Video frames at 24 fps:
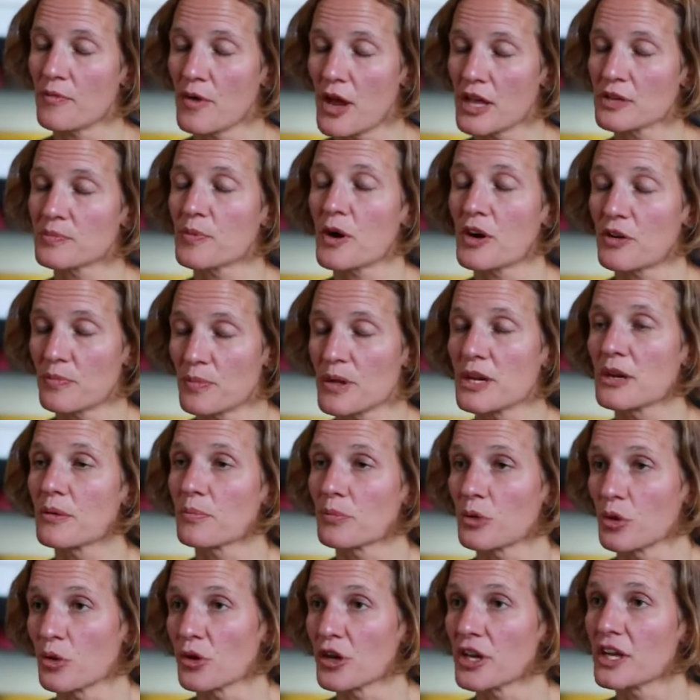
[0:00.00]
as part of being an
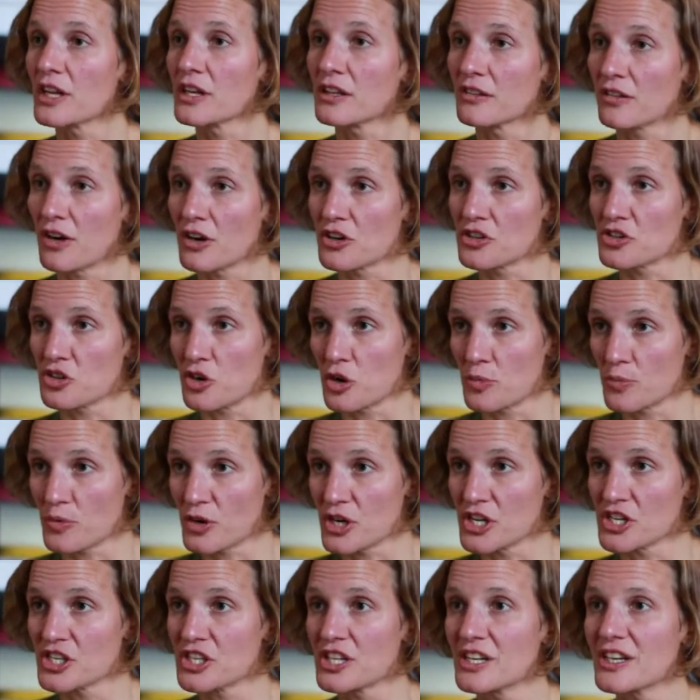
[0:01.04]
employee in a large
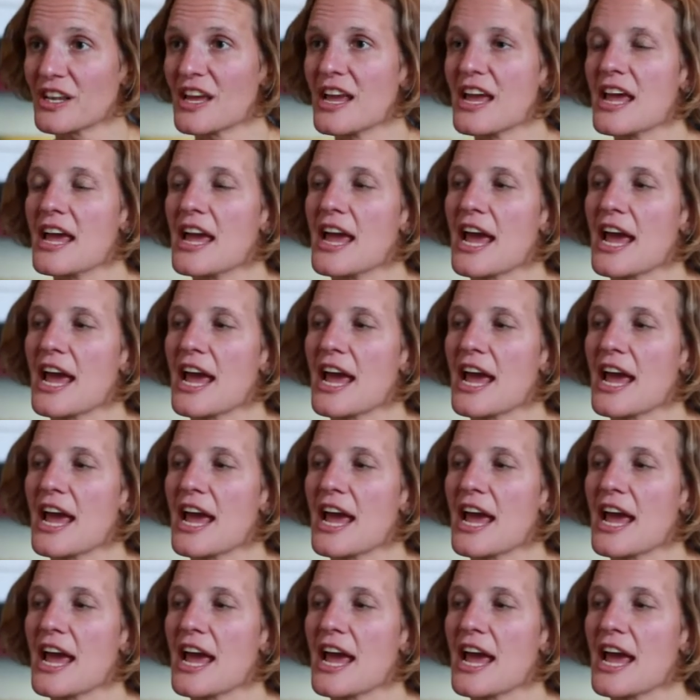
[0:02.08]
corporation.